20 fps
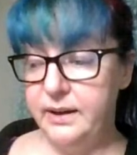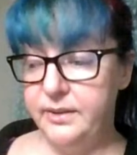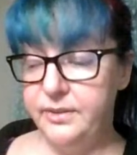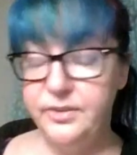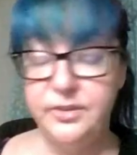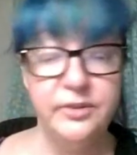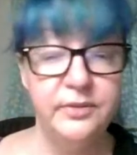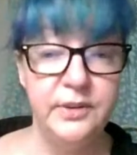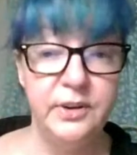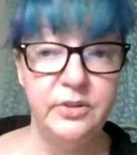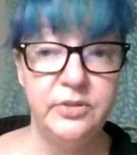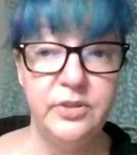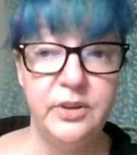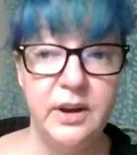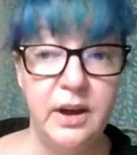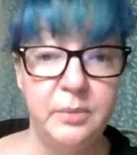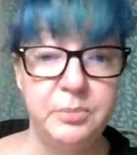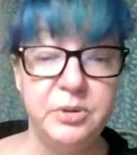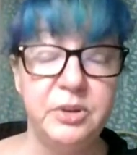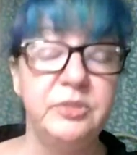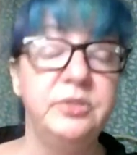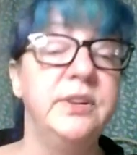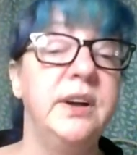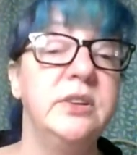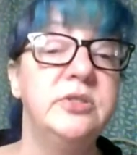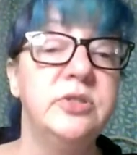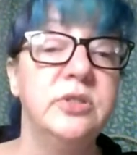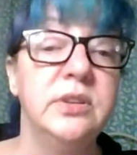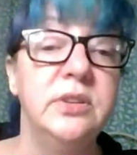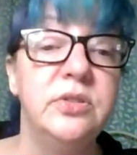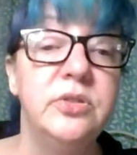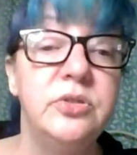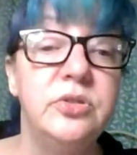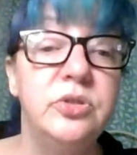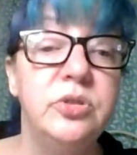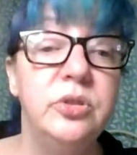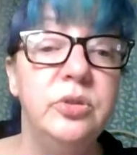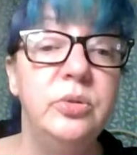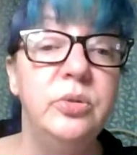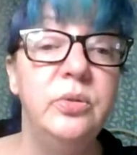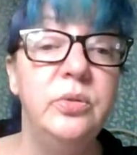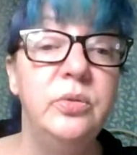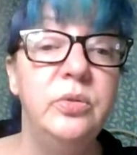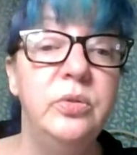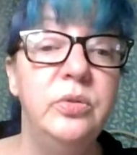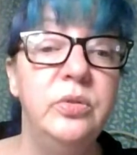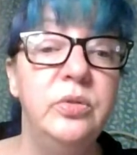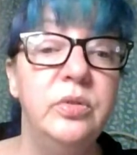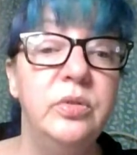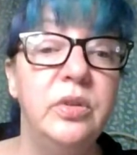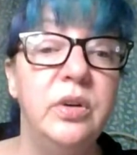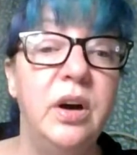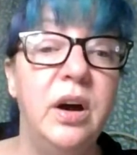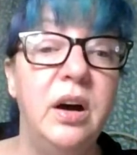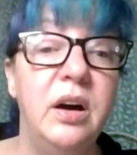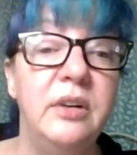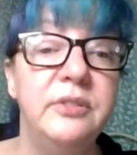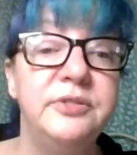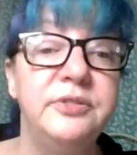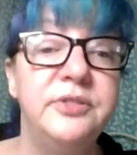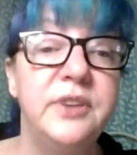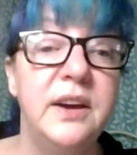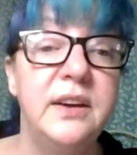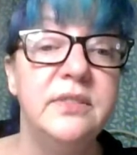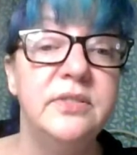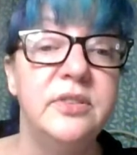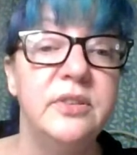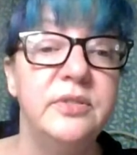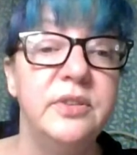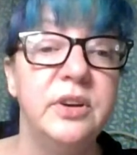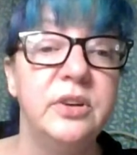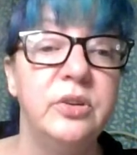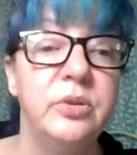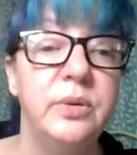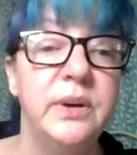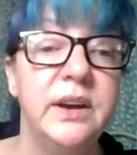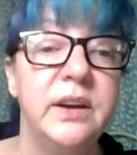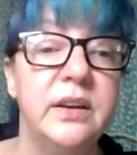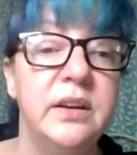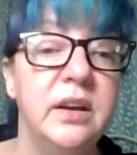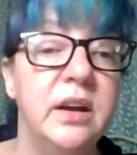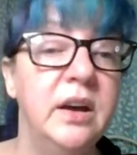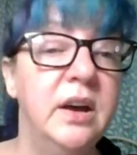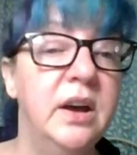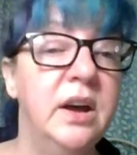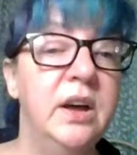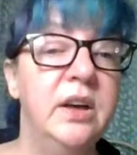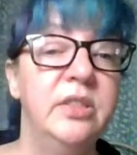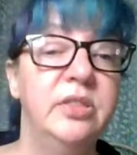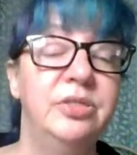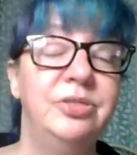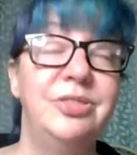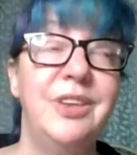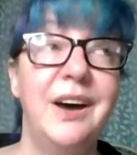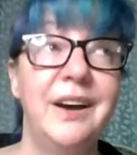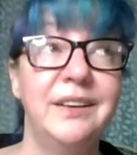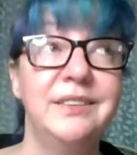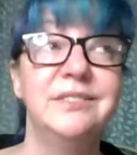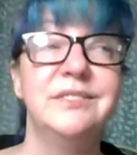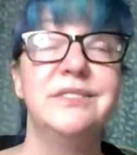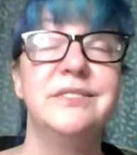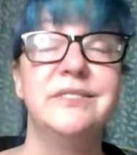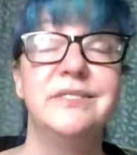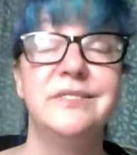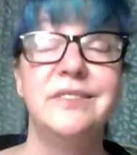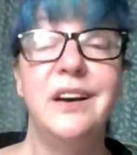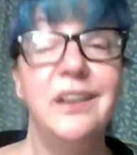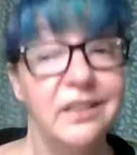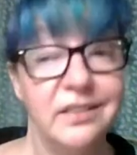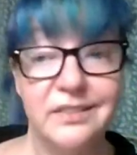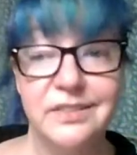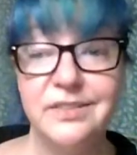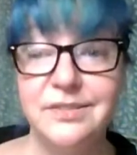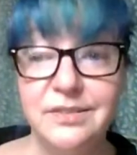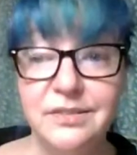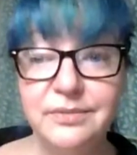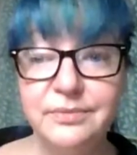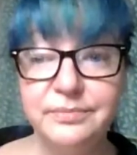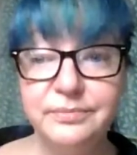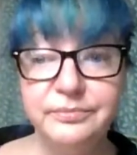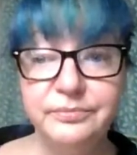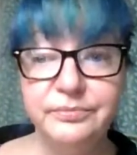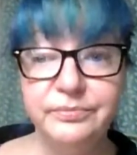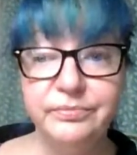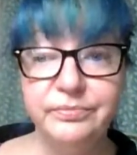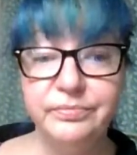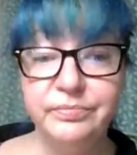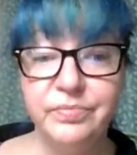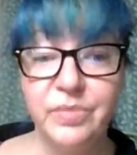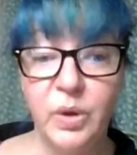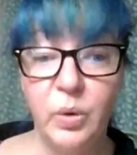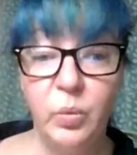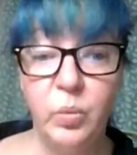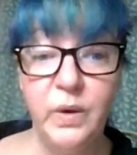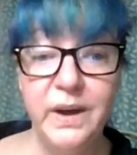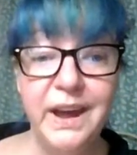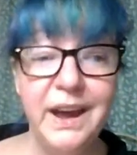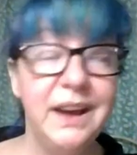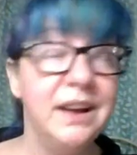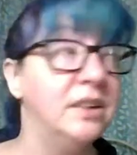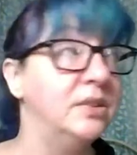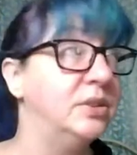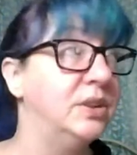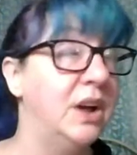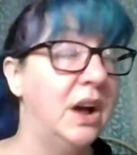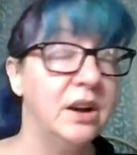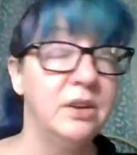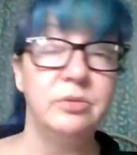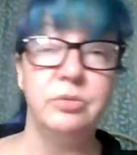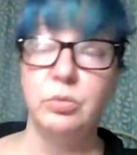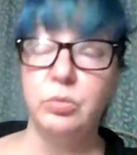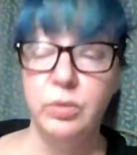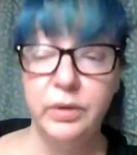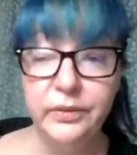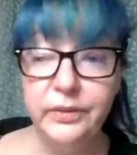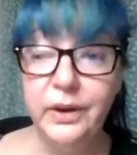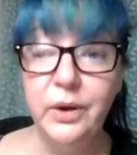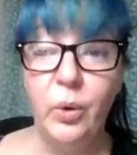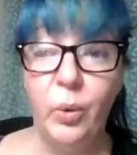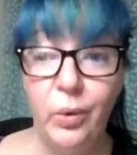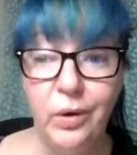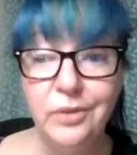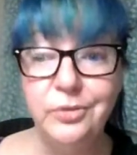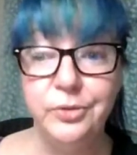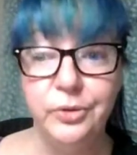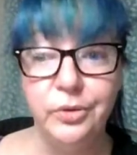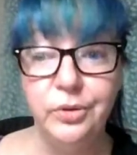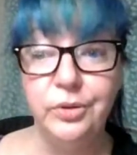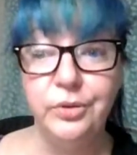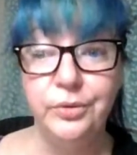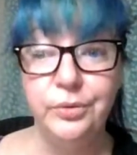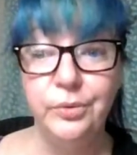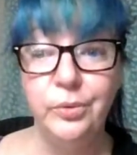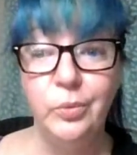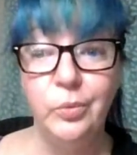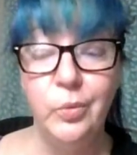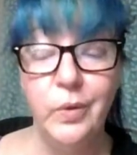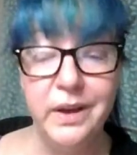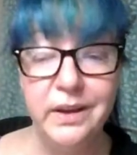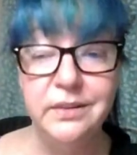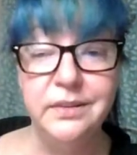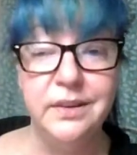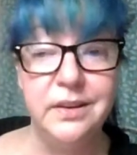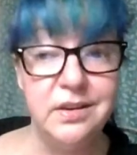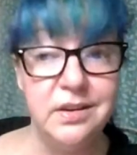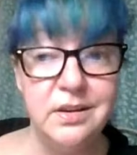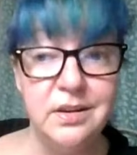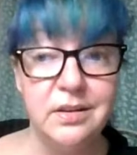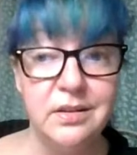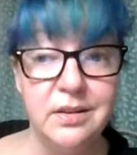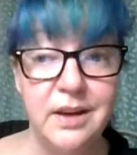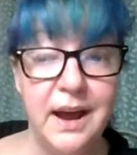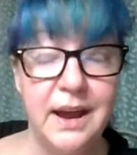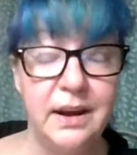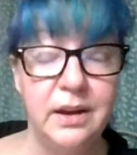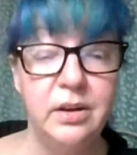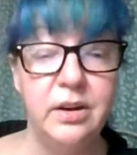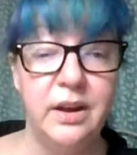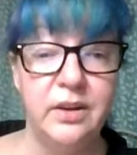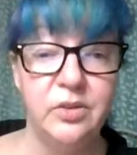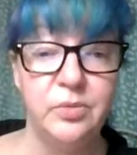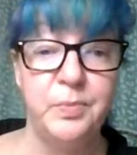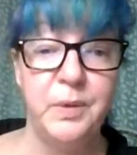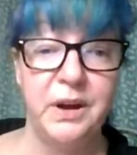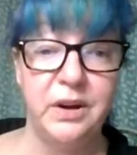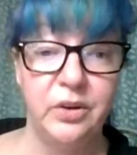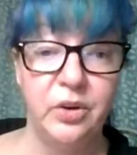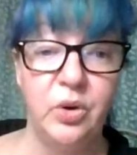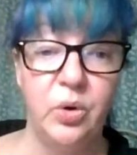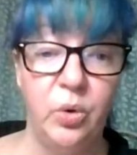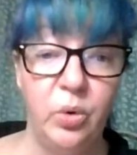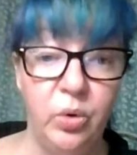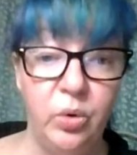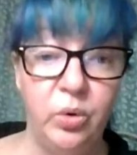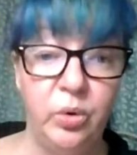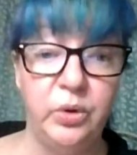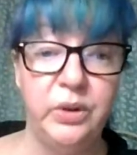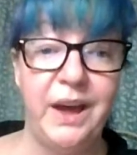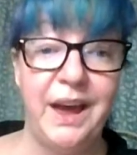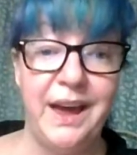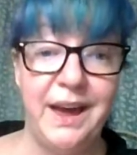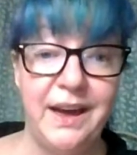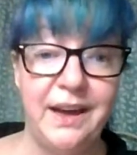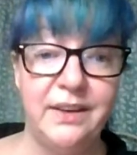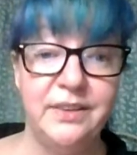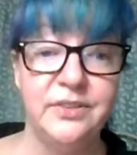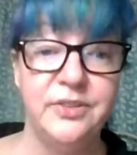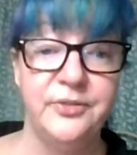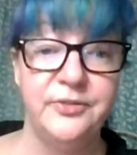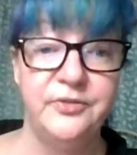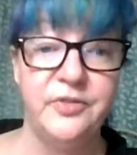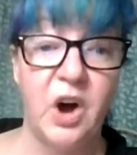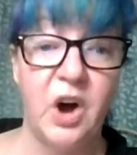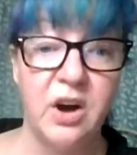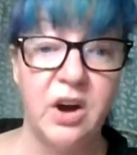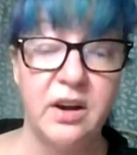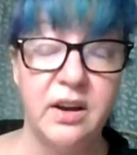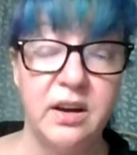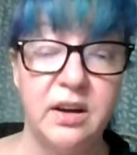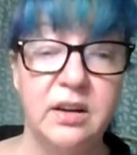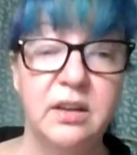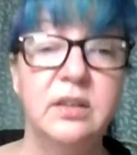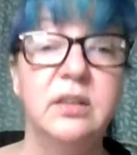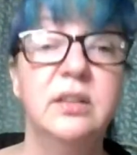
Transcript: severe synaptic flatulence. 2.5 days of it, cricket. That sucks. We had a lot of really awful wind here and it has been cold as fuck